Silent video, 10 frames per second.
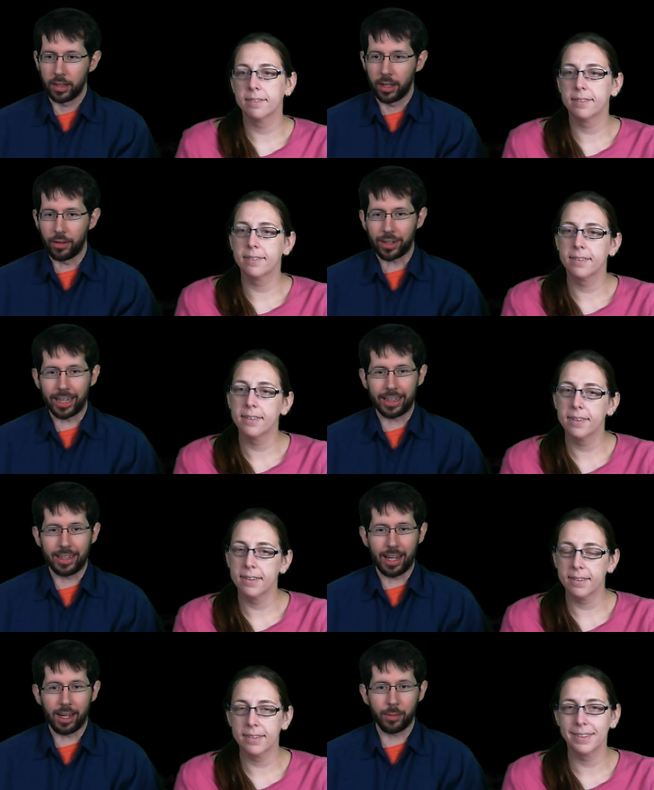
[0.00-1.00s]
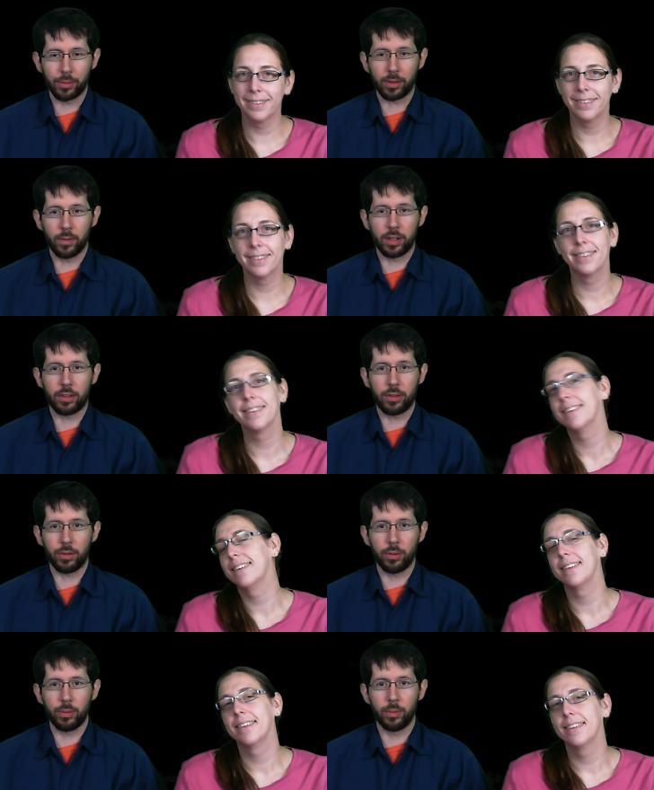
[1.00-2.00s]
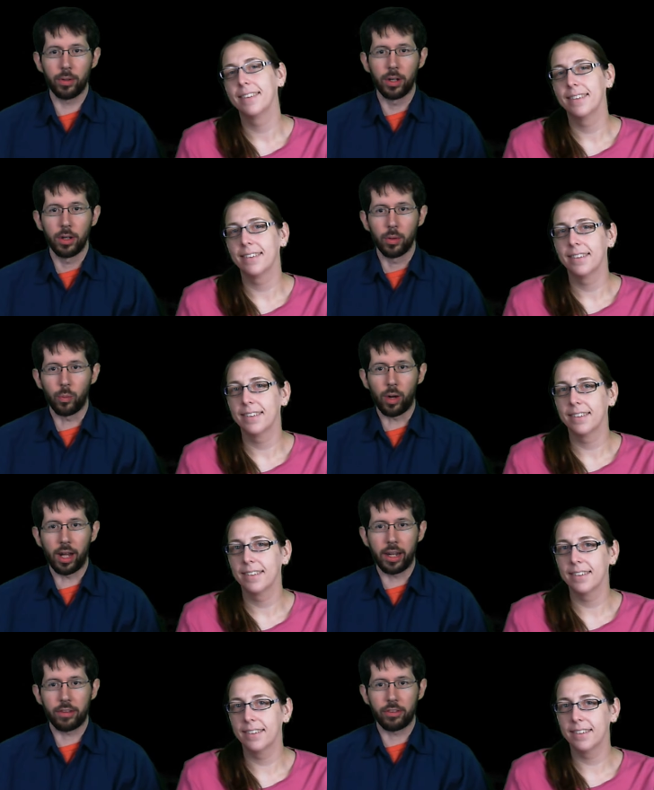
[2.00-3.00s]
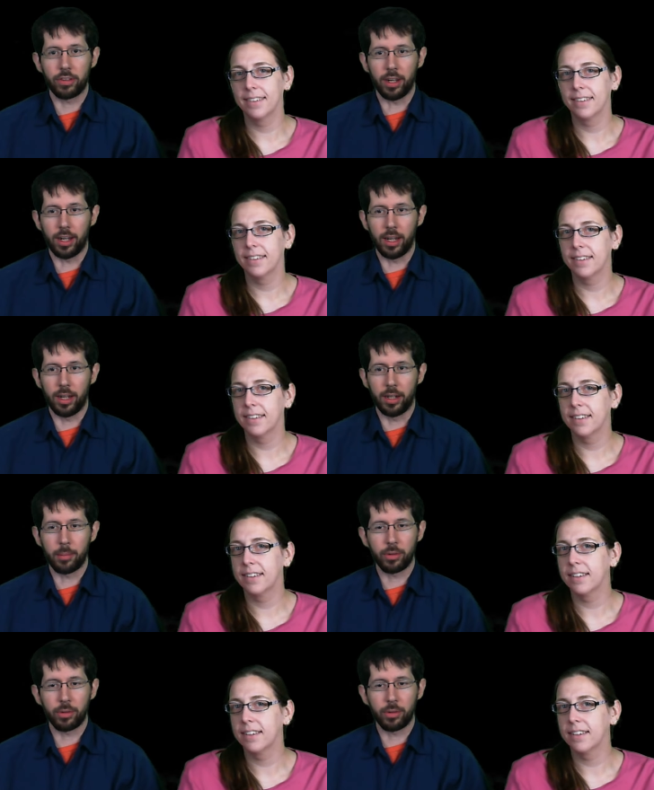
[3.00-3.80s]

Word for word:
Speaker 1: Okay, now we're going to watch uh, number